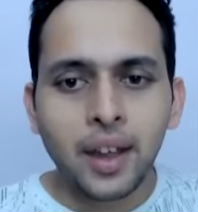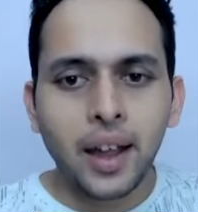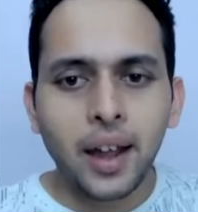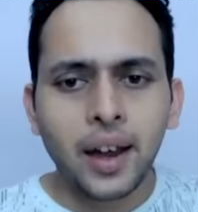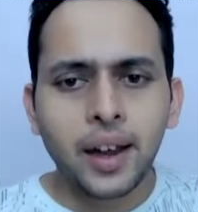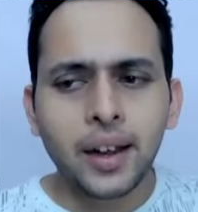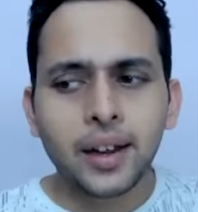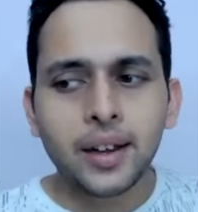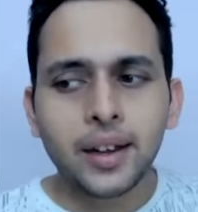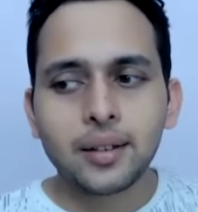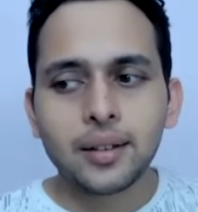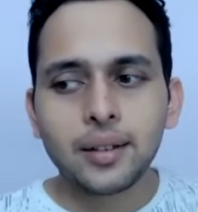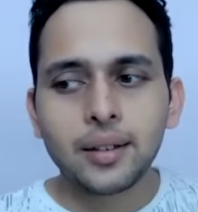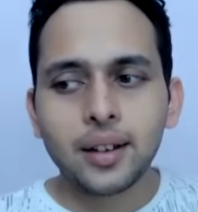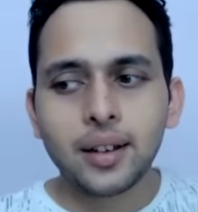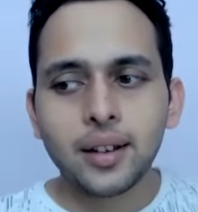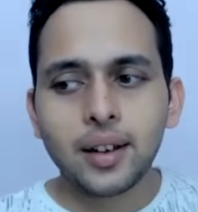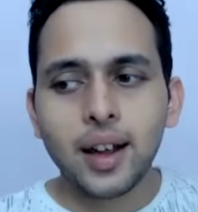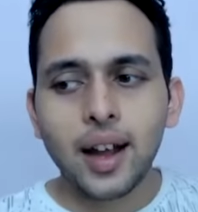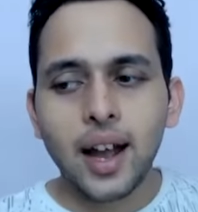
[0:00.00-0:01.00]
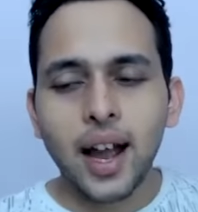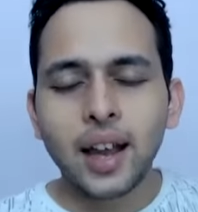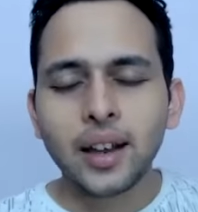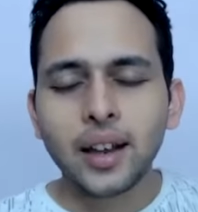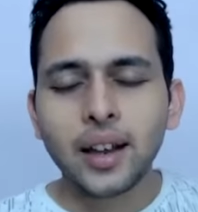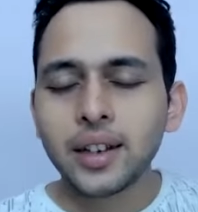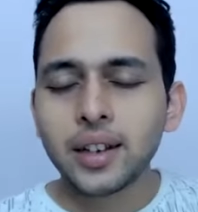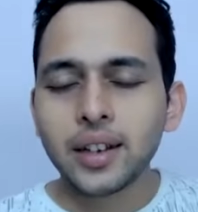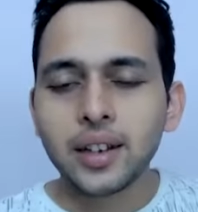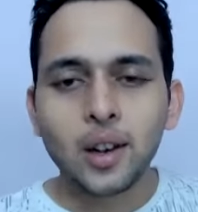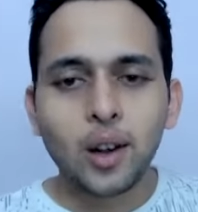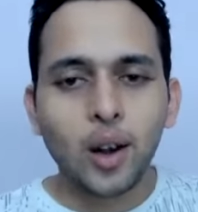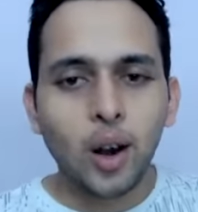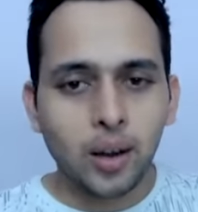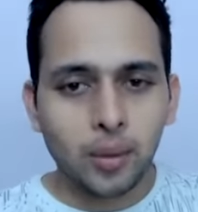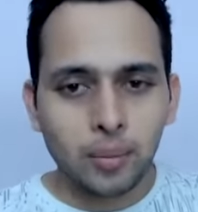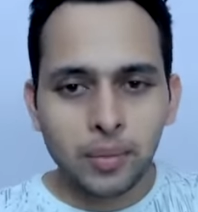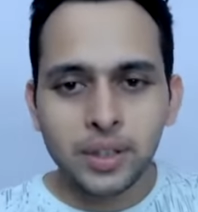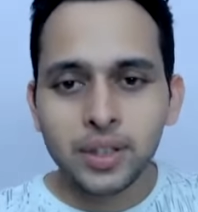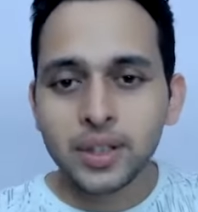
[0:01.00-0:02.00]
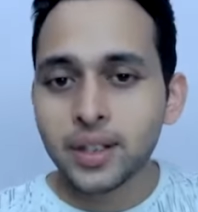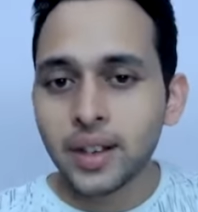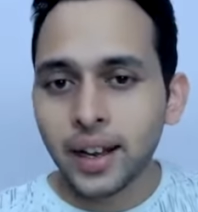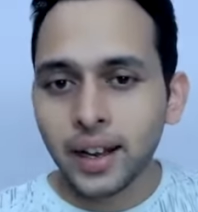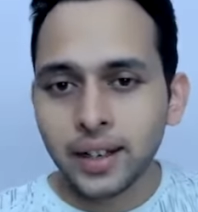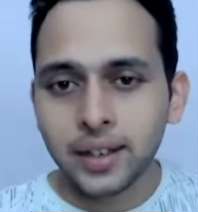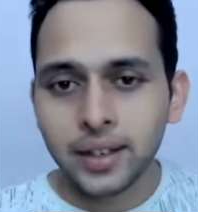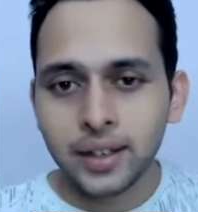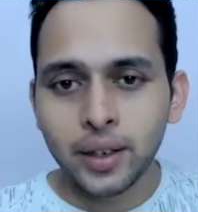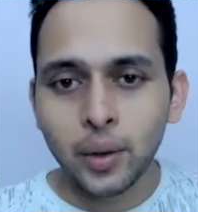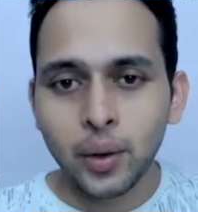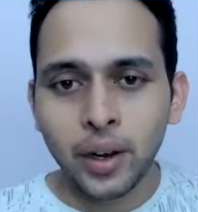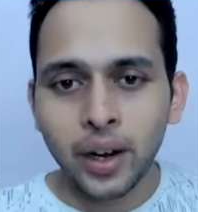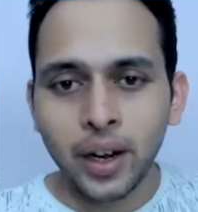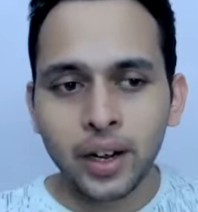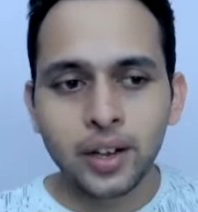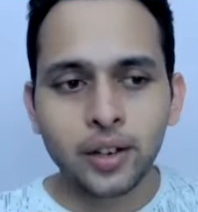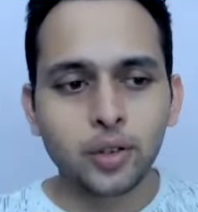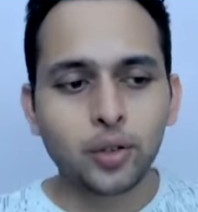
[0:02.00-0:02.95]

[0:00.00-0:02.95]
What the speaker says: And I did a lot of mistakes during it.